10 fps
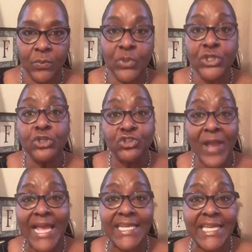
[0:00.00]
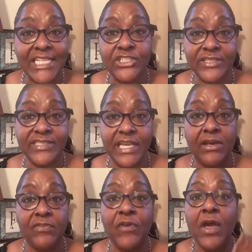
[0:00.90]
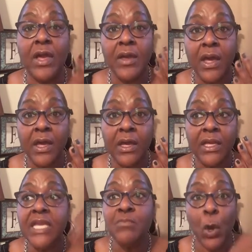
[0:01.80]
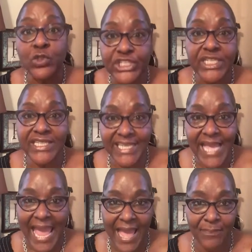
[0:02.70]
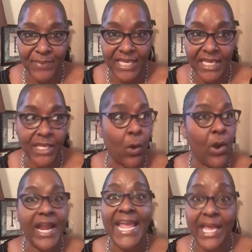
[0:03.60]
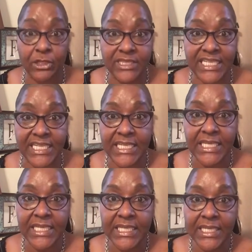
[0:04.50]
When you're trying to get yourself emotionally happy or healthy,